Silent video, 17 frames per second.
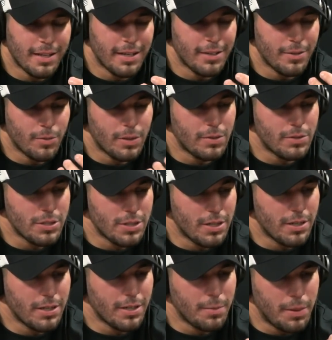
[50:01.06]
like when I was
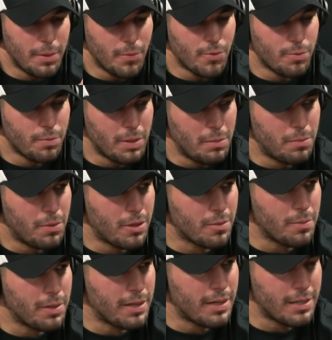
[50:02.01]
younger, people would meme
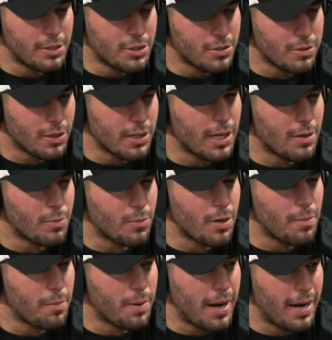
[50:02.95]
mug me and I just look at them
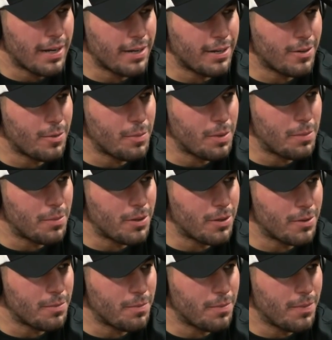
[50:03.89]
right back, meme
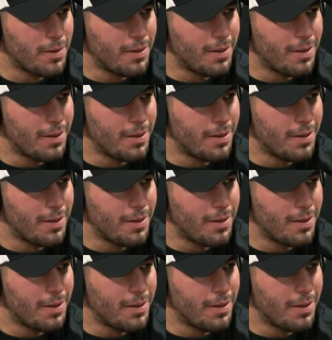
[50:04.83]
mug them.